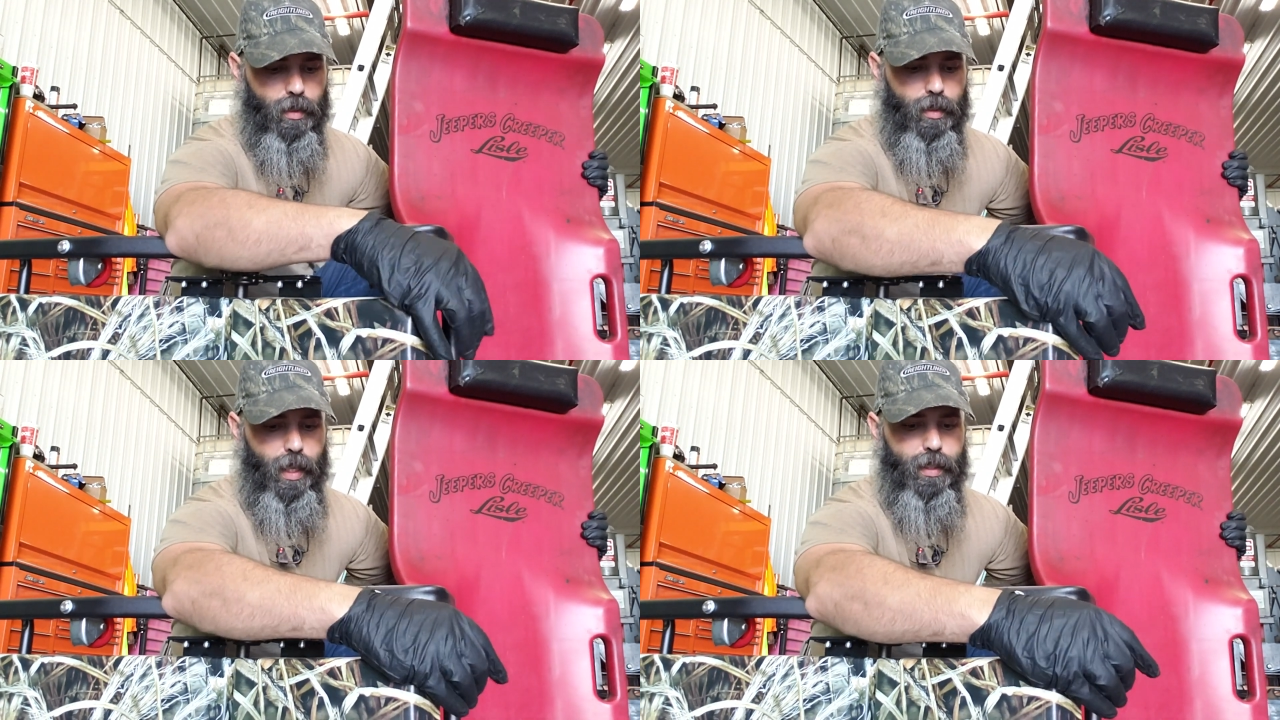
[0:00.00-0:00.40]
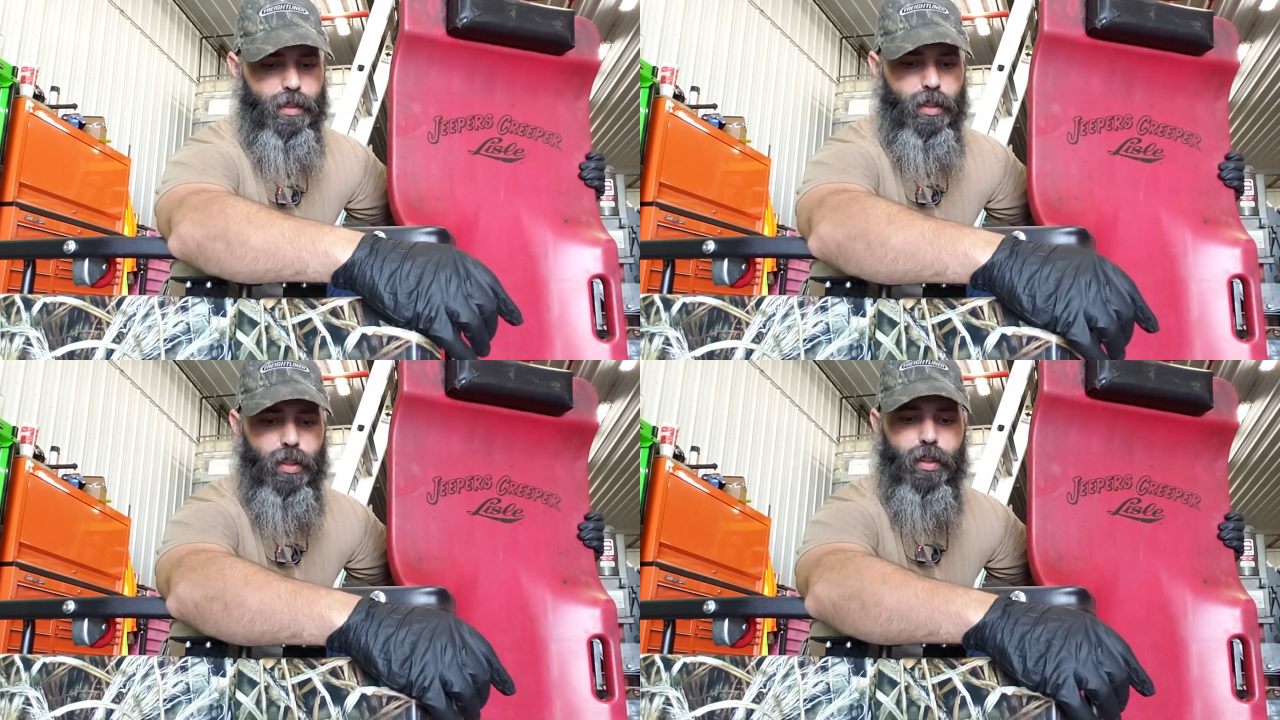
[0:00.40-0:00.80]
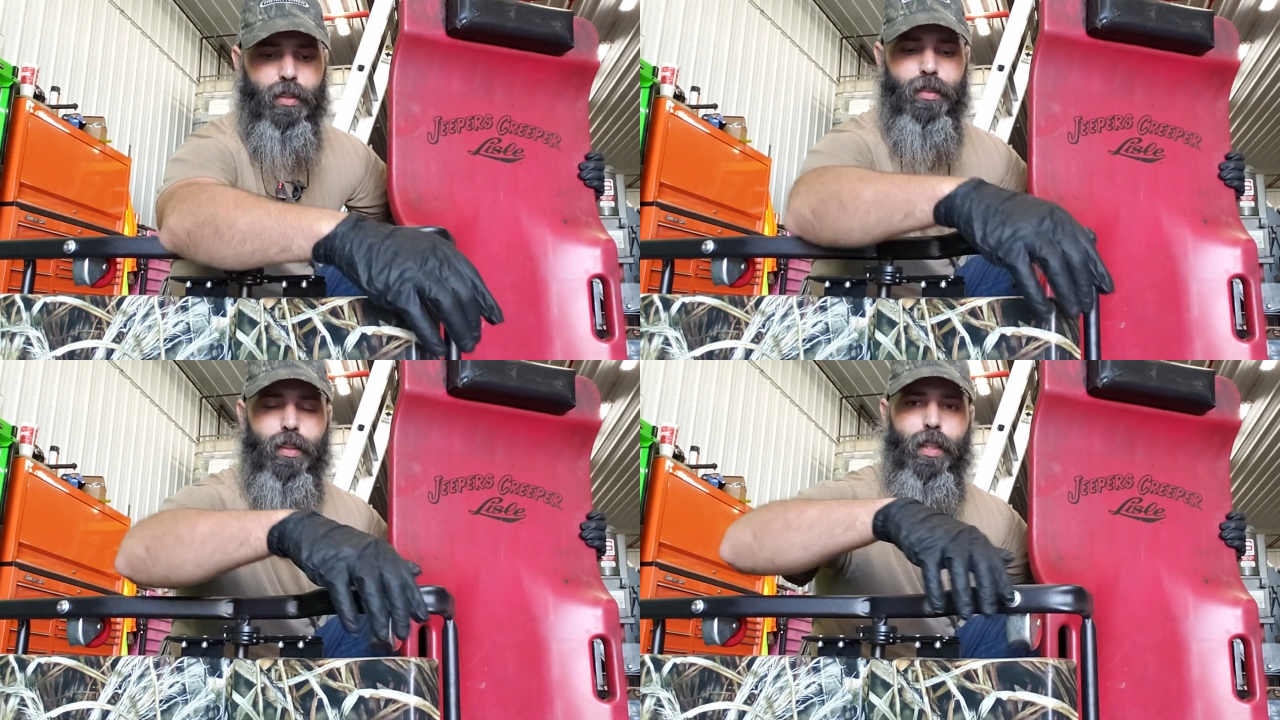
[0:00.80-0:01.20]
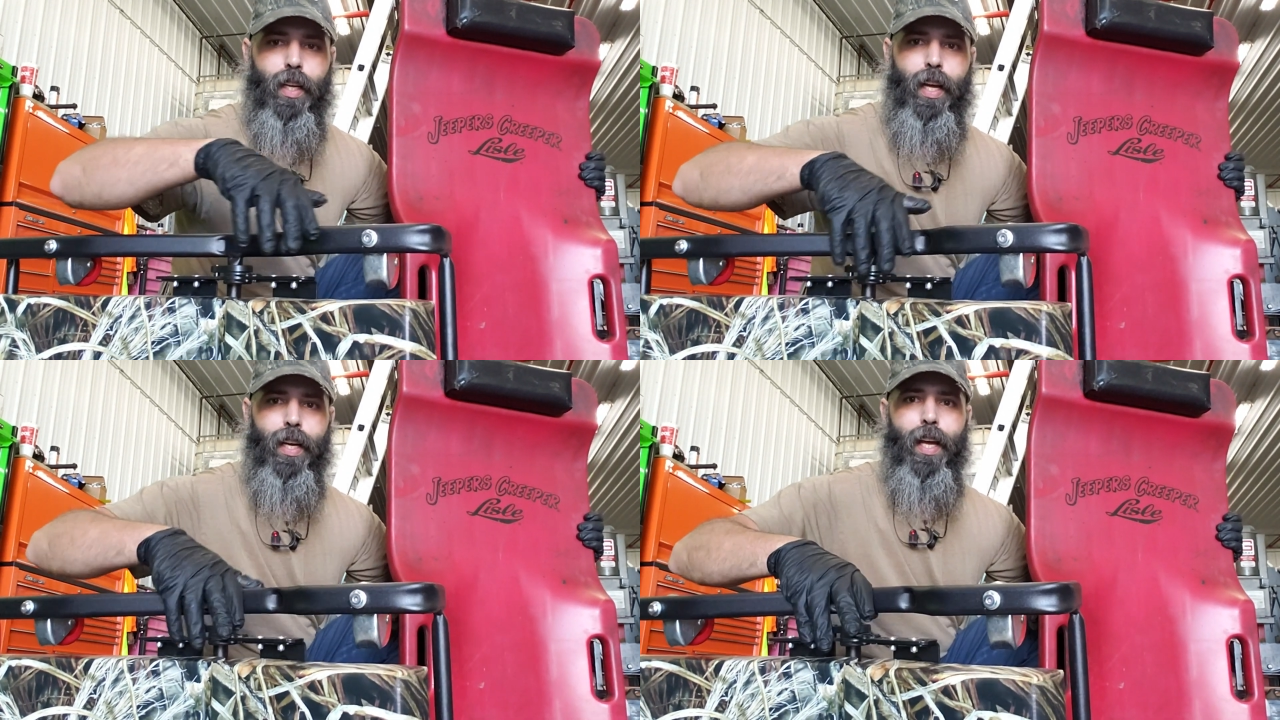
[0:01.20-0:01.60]
nice little
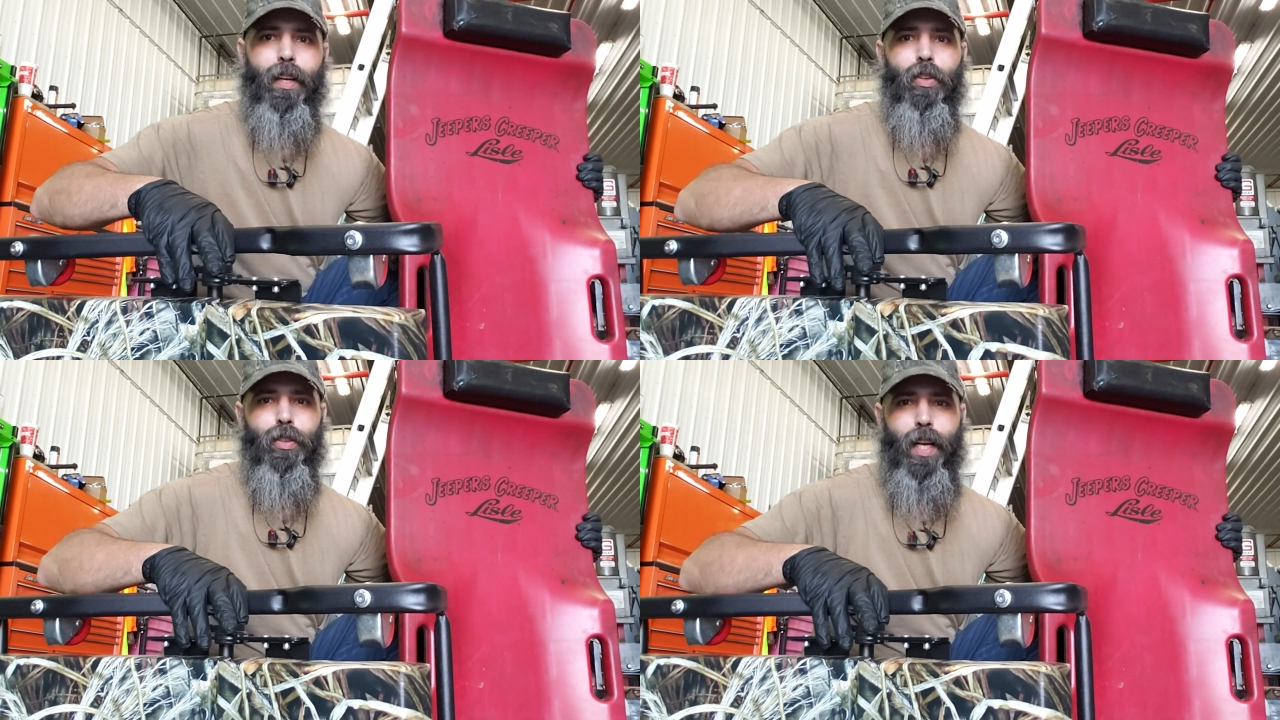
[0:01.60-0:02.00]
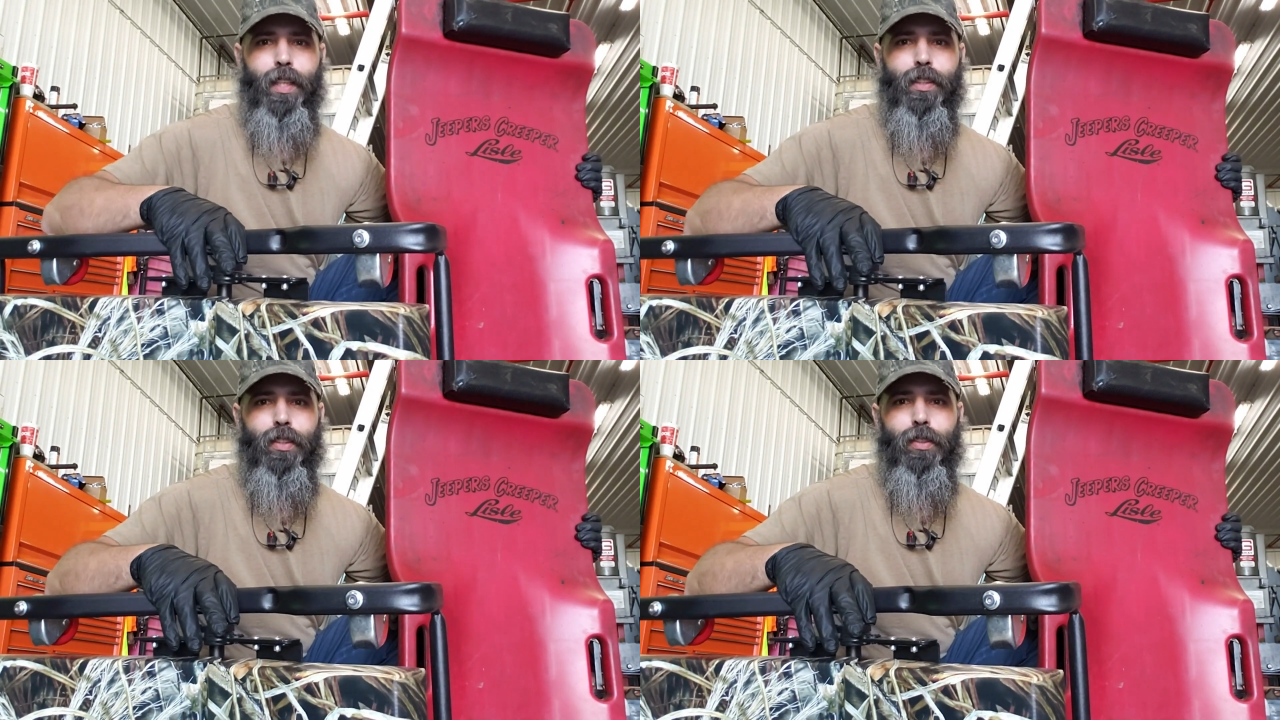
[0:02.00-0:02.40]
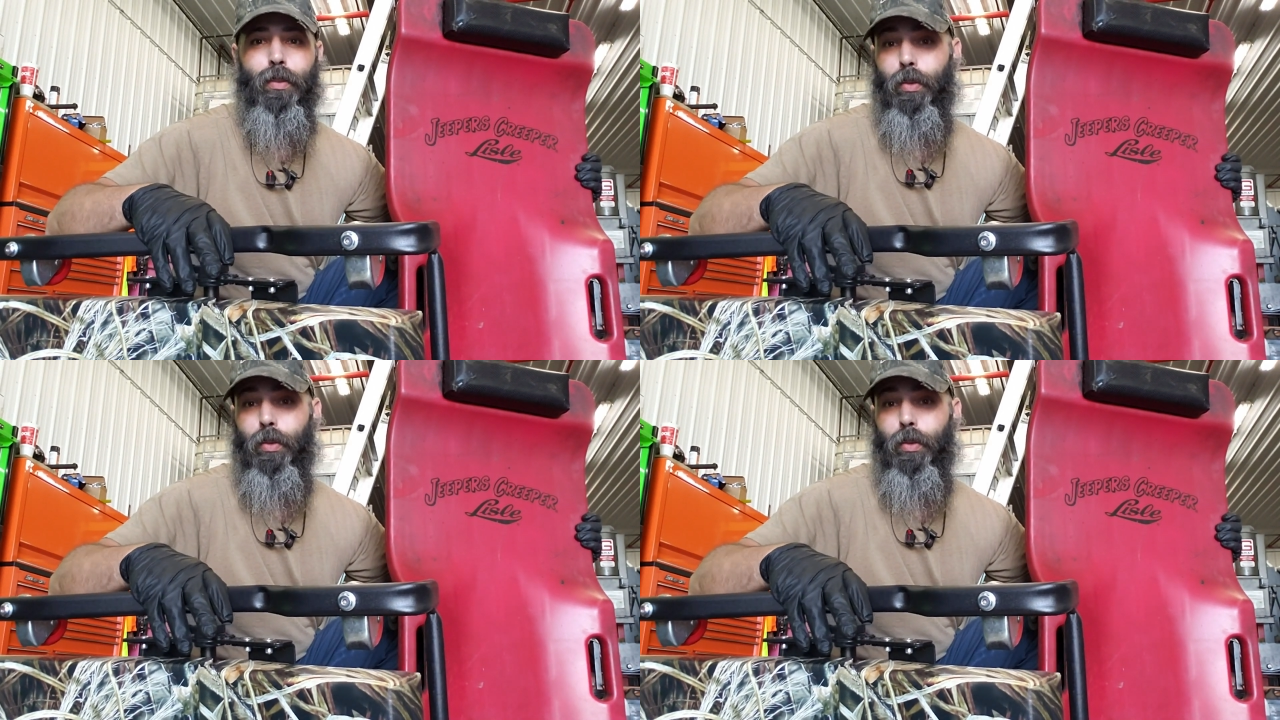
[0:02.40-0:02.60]
head angle rest